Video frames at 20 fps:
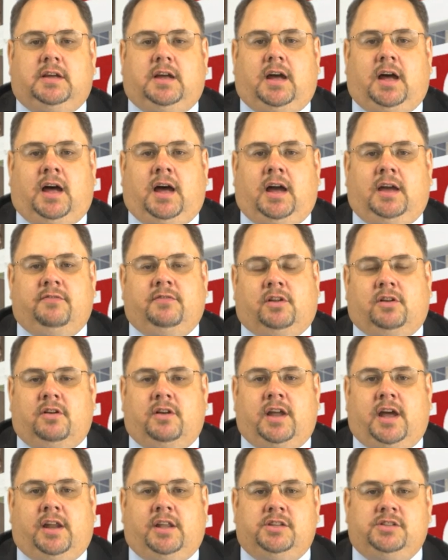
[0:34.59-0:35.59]
I've
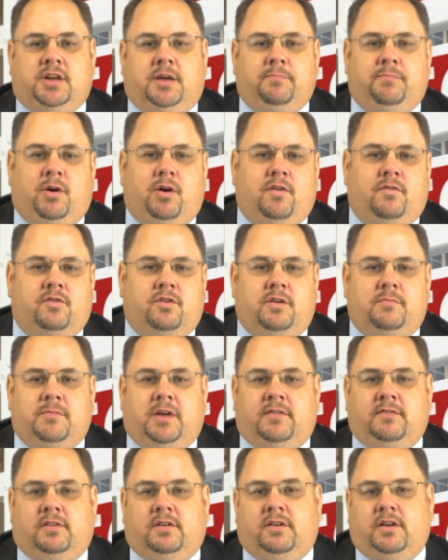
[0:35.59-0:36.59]
learned how to jump over them.
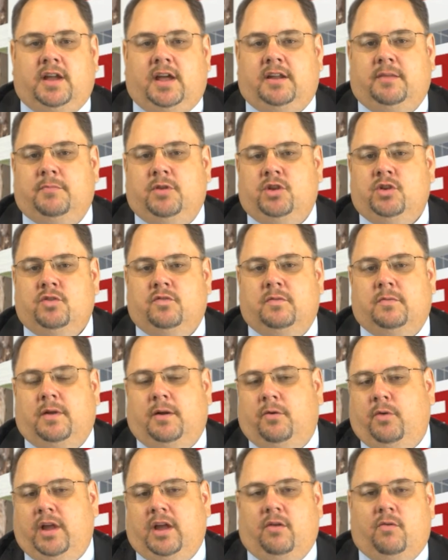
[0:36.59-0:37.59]
I've learned how to maneuver my
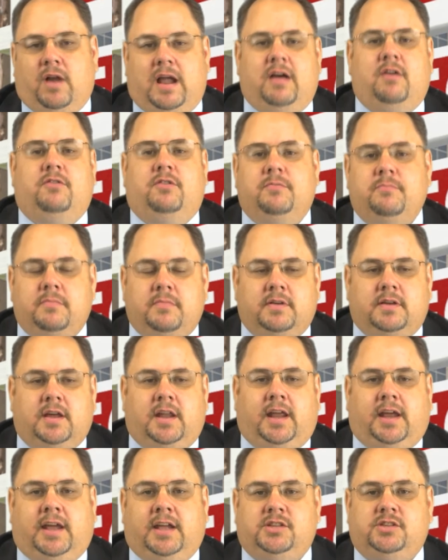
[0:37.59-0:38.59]
way around them,
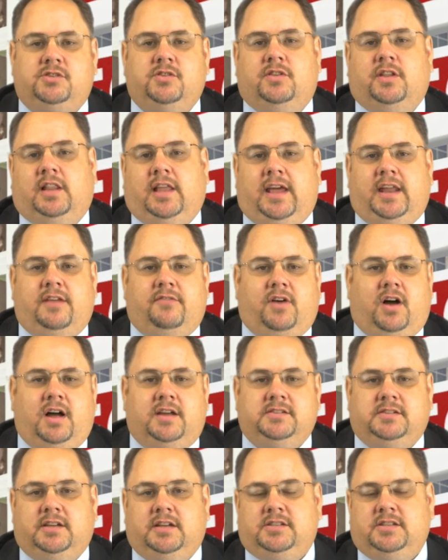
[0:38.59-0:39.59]
and I get you to the land of
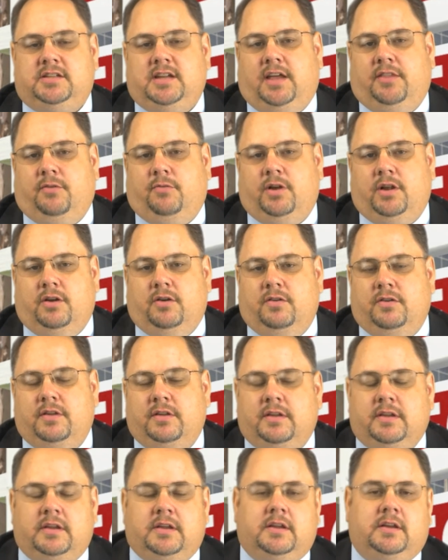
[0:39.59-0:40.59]
Oz and get you down the road.
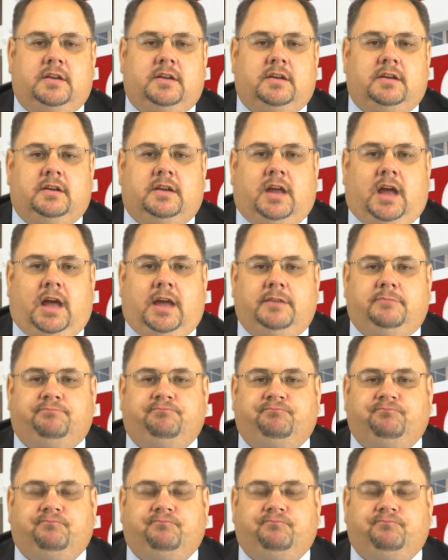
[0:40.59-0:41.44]
Okay,